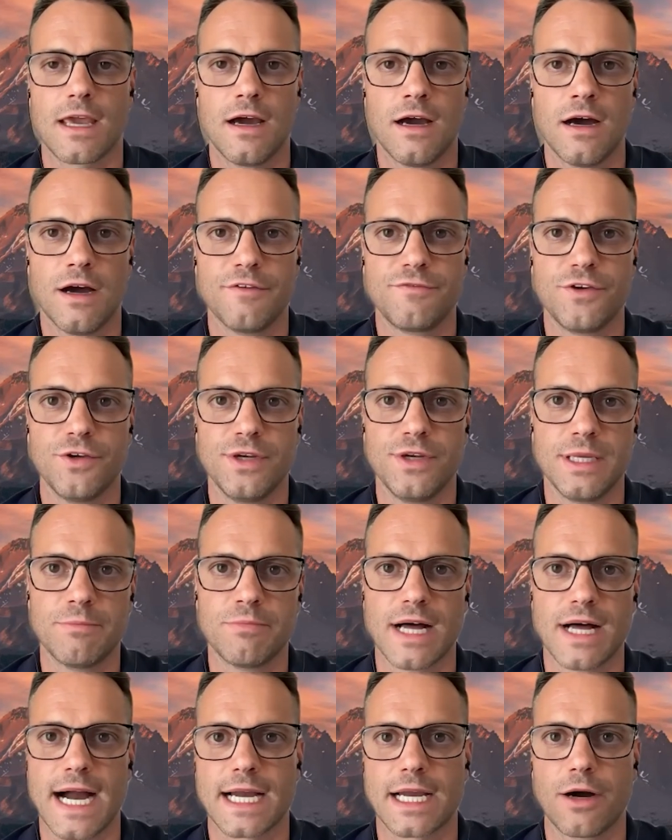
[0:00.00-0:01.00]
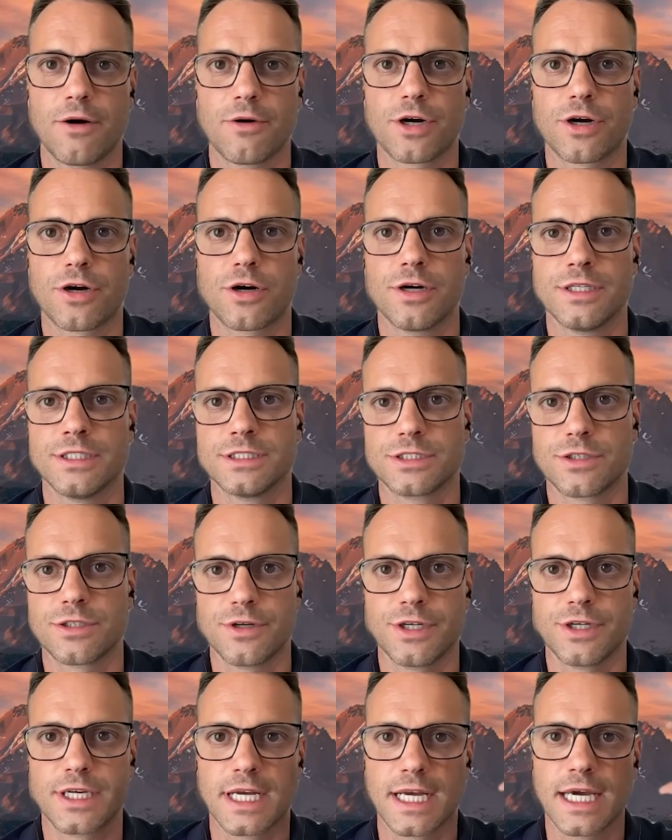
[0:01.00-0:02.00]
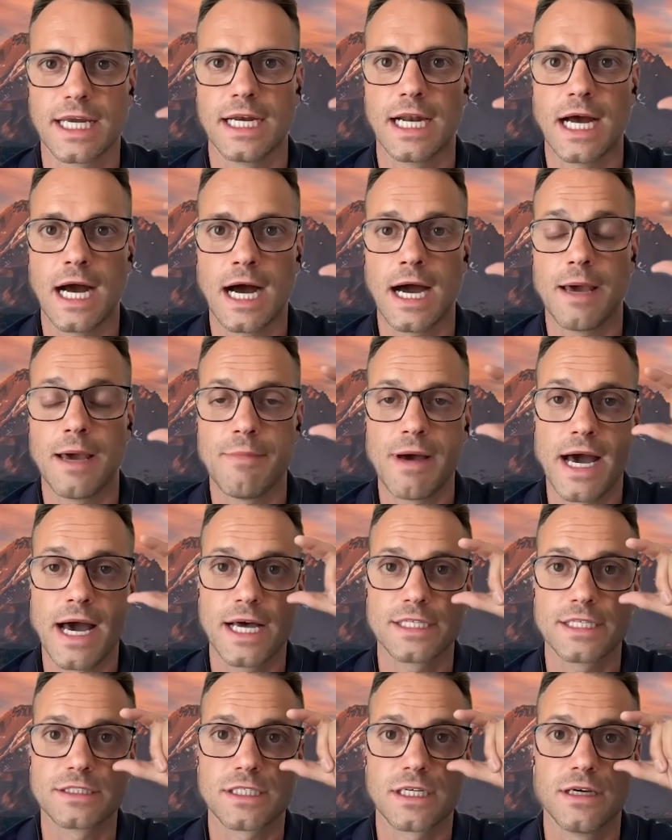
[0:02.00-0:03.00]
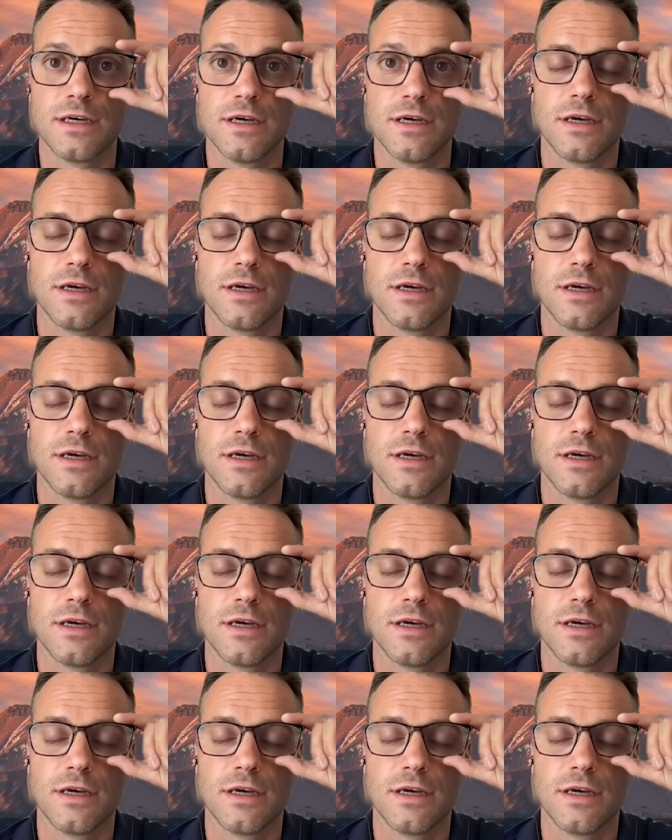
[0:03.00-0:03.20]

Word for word: Uh, if you need blackout curtains, or you can get an eye mask.